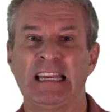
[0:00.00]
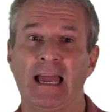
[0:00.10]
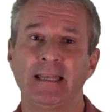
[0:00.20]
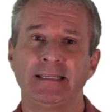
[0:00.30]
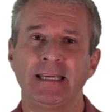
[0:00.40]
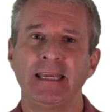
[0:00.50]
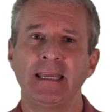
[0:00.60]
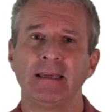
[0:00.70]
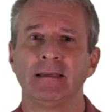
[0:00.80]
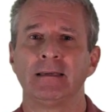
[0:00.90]
And
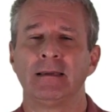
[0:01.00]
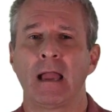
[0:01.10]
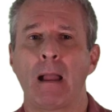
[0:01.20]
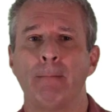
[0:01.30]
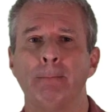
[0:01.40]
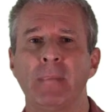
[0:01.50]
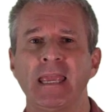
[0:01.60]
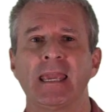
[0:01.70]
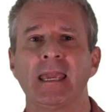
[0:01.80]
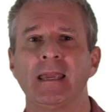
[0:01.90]
D.
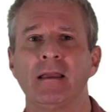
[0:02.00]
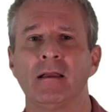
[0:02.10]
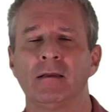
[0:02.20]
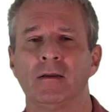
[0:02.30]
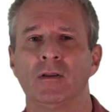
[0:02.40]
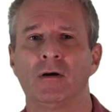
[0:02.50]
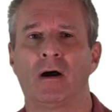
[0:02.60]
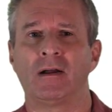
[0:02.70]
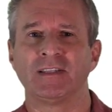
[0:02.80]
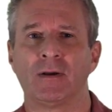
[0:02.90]
Making your
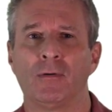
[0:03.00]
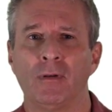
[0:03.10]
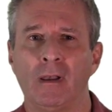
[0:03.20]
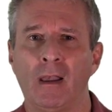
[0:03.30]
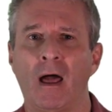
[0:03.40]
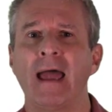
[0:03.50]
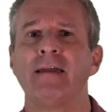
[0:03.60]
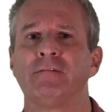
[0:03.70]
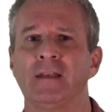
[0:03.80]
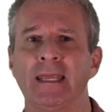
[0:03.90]
article
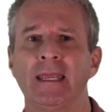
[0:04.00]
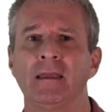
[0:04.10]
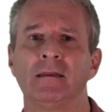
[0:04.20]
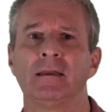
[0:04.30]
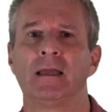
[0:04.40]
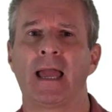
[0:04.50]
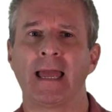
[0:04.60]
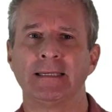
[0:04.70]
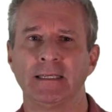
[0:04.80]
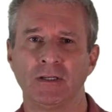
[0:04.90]
lively
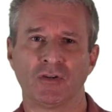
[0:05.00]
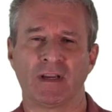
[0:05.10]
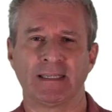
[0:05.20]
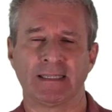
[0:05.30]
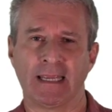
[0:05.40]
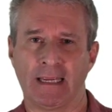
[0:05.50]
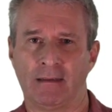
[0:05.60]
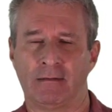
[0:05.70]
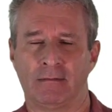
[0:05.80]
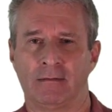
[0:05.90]
and interesting.
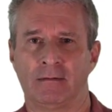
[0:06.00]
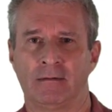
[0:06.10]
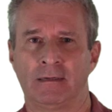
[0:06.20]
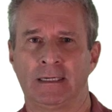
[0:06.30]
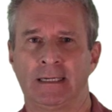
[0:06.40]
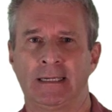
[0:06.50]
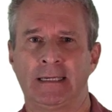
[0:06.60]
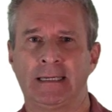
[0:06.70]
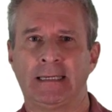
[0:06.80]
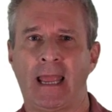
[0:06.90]

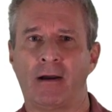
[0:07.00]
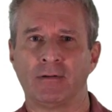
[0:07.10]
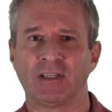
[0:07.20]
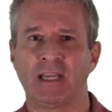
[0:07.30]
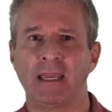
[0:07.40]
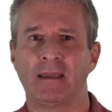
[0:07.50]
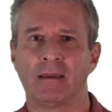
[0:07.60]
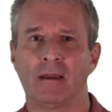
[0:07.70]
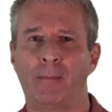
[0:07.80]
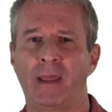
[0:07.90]
Now
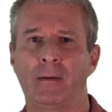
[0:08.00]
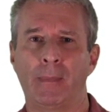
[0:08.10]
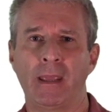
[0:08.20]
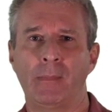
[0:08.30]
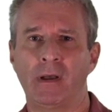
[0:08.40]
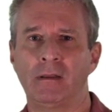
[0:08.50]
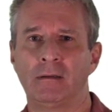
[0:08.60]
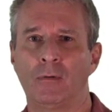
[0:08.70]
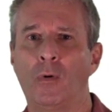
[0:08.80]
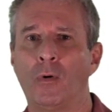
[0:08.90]
take a pen and paper
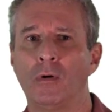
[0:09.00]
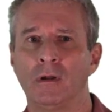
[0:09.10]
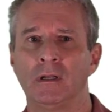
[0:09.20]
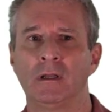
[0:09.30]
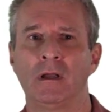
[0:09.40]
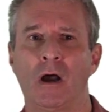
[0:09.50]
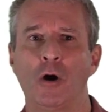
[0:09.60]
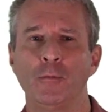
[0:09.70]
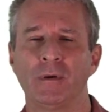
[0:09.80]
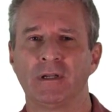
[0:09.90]
or
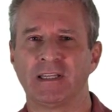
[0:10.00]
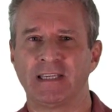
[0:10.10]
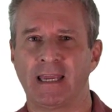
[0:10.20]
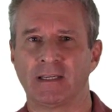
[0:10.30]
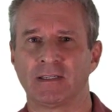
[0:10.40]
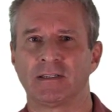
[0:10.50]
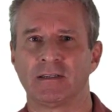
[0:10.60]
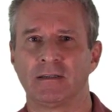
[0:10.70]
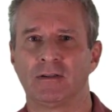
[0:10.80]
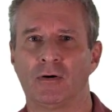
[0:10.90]
open a
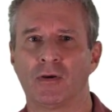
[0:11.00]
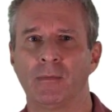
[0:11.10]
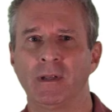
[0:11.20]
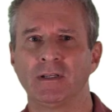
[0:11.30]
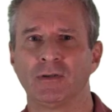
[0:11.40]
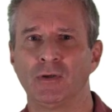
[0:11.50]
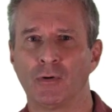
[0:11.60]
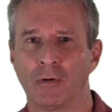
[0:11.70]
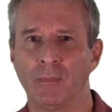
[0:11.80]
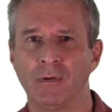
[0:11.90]
text document on your
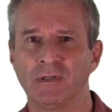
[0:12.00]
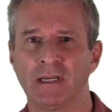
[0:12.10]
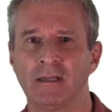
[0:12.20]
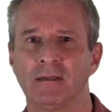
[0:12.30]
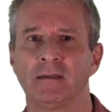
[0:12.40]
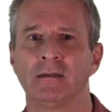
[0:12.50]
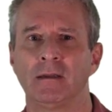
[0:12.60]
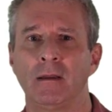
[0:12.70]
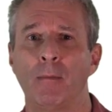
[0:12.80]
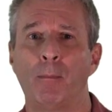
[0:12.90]
computer,
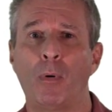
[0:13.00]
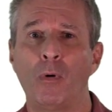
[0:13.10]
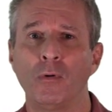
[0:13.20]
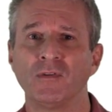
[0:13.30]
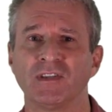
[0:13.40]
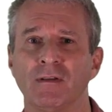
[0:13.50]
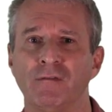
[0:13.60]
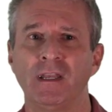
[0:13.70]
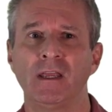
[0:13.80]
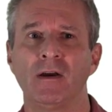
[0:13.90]
pause the
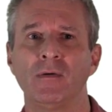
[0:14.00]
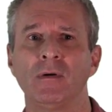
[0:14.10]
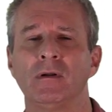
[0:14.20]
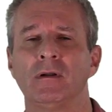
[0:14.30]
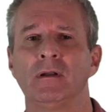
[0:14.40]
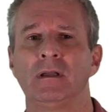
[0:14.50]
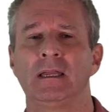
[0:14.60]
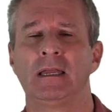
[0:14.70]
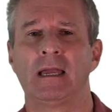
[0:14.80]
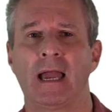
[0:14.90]
video
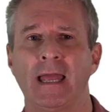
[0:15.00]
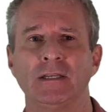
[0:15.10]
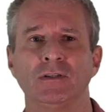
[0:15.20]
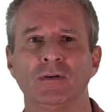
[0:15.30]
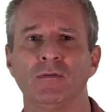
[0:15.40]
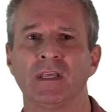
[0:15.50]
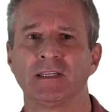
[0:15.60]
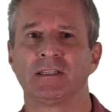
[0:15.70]
and do this